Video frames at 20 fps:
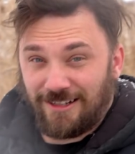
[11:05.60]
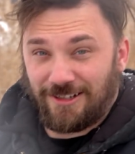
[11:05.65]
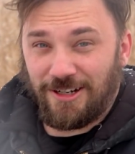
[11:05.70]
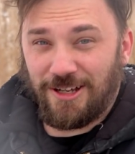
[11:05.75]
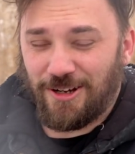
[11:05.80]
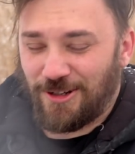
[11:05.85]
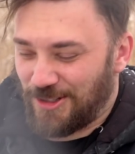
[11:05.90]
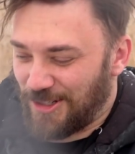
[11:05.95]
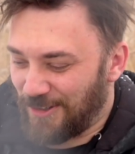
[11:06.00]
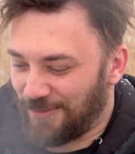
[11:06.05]
I don't
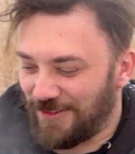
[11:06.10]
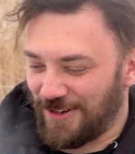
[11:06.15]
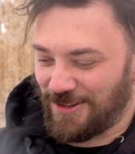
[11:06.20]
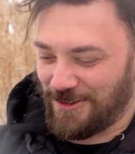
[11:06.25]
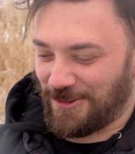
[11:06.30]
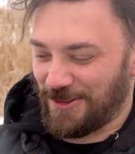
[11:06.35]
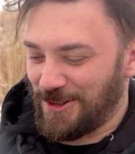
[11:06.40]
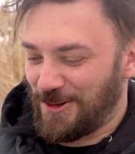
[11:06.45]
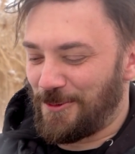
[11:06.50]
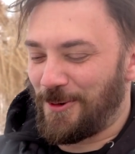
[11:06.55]
know. She
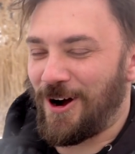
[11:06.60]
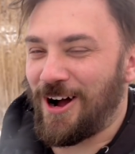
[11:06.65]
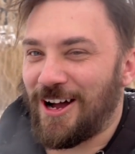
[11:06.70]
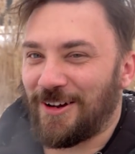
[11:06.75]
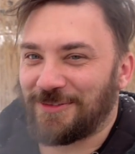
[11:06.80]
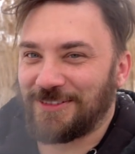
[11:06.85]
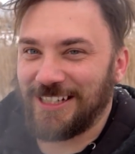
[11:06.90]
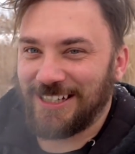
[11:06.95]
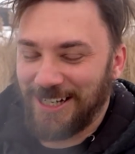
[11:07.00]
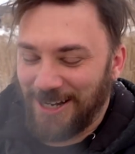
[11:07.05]
felt real
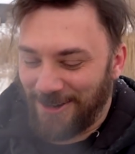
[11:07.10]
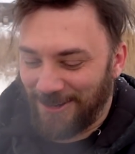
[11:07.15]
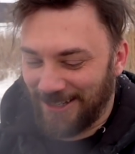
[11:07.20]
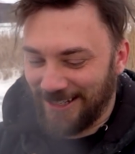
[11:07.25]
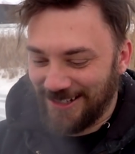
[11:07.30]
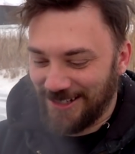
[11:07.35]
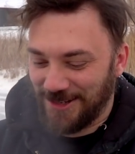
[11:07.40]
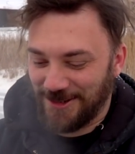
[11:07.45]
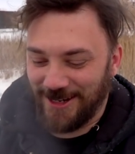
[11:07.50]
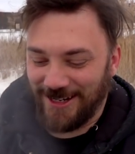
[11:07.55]
wafty
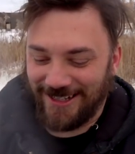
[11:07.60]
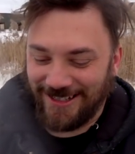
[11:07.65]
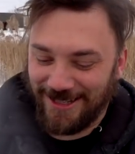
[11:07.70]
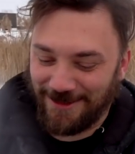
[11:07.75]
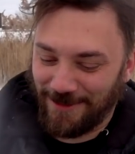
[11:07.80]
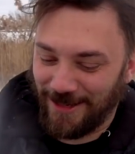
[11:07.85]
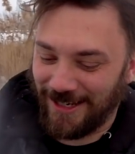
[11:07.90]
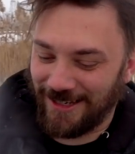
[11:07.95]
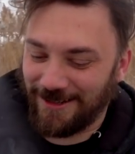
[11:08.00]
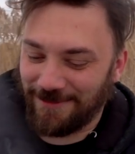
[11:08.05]
going into it.
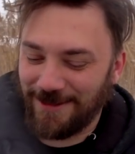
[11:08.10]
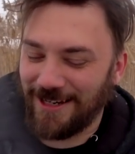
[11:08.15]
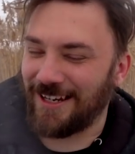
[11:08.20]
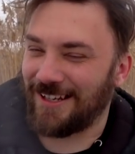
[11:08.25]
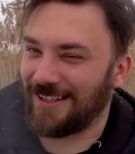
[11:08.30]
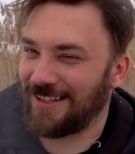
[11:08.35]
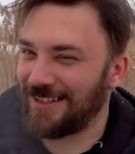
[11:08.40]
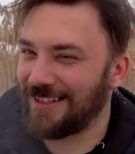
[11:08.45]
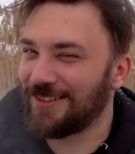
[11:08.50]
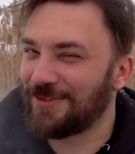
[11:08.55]
I'm like,
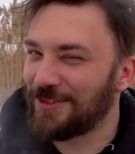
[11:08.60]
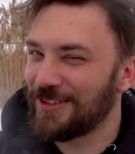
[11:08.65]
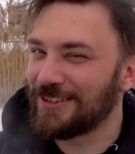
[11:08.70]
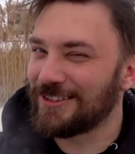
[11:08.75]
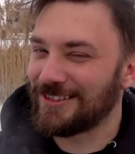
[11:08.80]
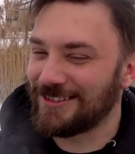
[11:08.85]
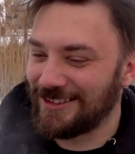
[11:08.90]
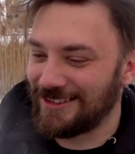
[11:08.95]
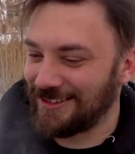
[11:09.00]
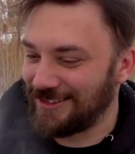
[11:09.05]
man, this thing
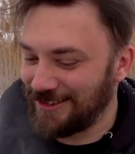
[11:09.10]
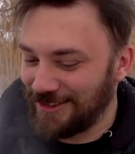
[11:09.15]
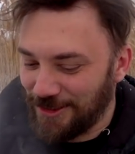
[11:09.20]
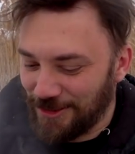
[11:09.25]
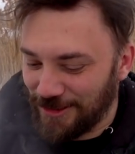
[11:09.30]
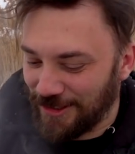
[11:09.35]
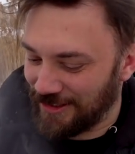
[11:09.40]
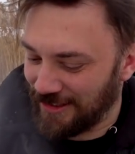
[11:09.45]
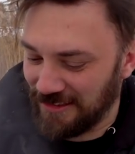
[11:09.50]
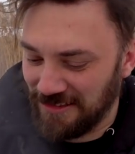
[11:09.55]
feels a little
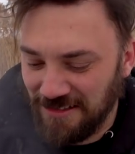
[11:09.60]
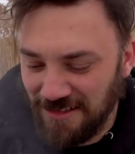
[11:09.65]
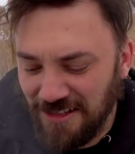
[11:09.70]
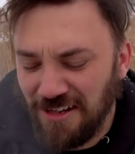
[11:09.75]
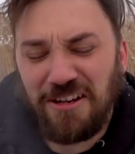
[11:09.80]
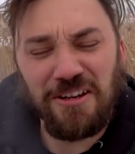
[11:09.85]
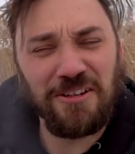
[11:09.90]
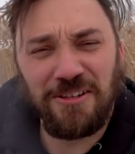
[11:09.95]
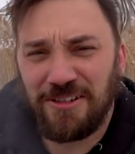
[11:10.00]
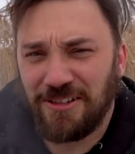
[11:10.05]
loose.
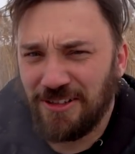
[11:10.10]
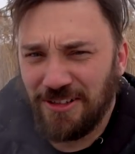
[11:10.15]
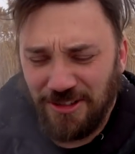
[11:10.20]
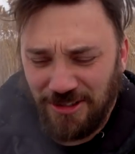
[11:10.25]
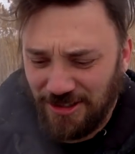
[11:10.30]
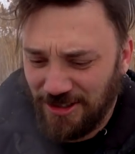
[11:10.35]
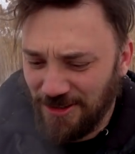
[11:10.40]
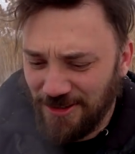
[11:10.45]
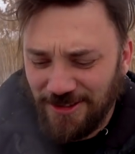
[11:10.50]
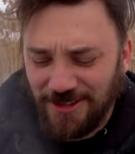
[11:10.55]

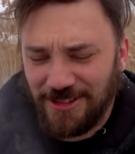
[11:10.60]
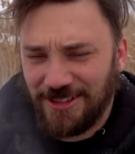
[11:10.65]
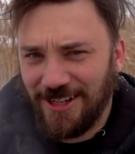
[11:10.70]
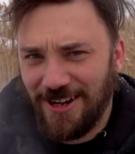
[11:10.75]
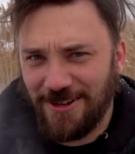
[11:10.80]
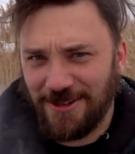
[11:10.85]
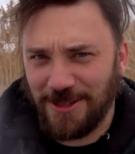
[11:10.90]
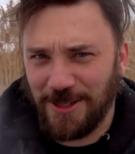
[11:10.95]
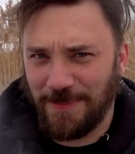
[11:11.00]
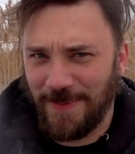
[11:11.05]
as soon as it
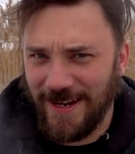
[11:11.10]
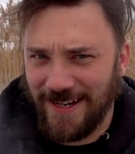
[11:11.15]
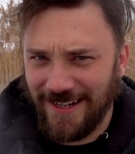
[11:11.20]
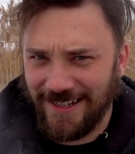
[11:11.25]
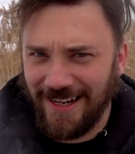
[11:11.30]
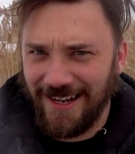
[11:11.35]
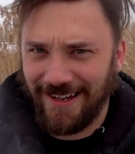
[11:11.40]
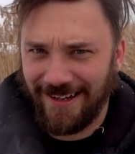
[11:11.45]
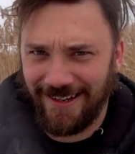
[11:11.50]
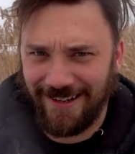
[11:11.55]
started
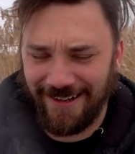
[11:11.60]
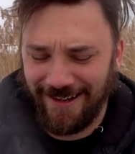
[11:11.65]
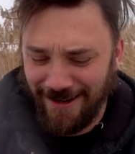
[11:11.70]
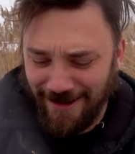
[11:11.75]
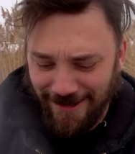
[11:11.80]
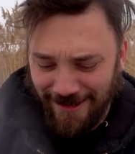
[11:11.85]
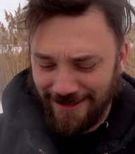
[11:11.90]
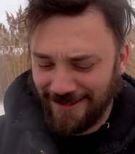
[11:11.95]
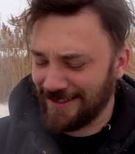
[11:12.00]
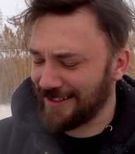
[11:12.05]
spinning,
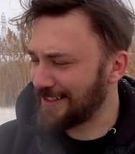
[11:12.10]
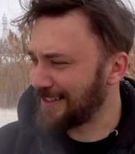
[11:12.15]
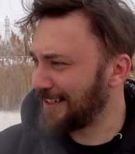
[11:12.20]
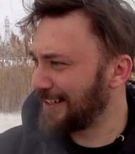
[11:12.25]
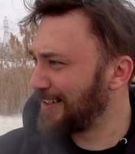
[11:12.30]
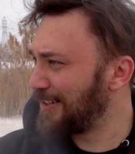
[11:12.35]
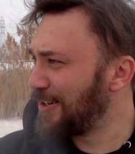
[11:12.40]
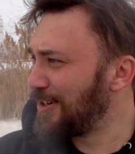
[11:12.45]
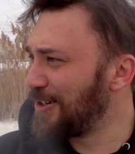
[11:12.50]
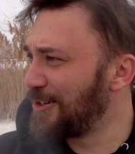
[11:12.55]
next
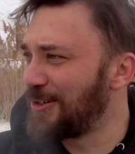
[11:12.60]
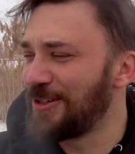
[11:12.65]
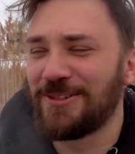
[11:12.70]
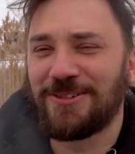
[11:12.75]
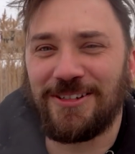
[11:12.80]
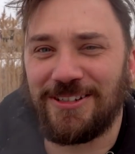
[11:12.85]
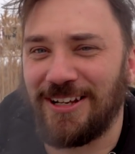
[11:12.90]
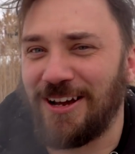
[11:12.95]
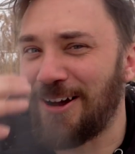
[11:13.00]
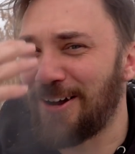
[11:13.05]
thing you know,
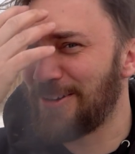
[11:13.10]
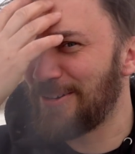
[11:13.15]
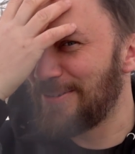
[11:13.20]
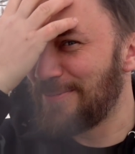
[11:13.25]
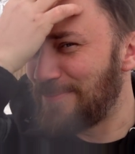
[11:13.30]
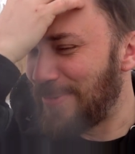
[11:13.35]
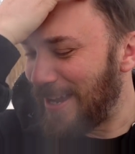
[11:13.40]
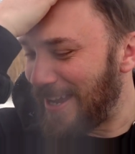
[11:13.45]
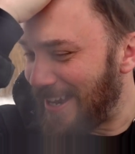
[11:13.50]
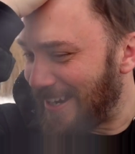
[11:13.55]
just hard
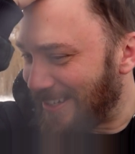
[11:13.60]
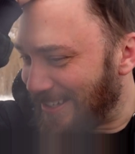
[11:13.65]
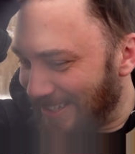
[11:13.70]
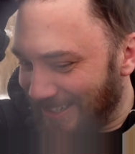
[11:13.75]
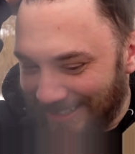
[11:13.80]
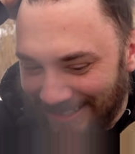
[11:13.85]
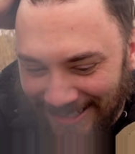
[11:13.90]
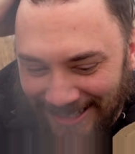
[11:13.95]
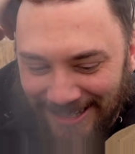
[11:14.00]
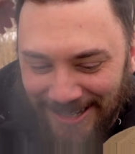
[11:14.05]

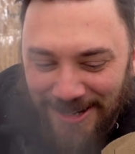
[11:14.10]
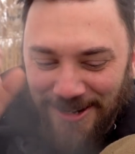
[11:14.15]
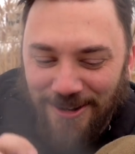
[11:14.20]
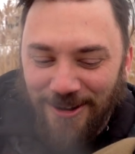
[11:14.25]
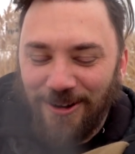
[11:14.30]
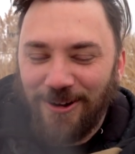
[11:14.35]
impact. Boom!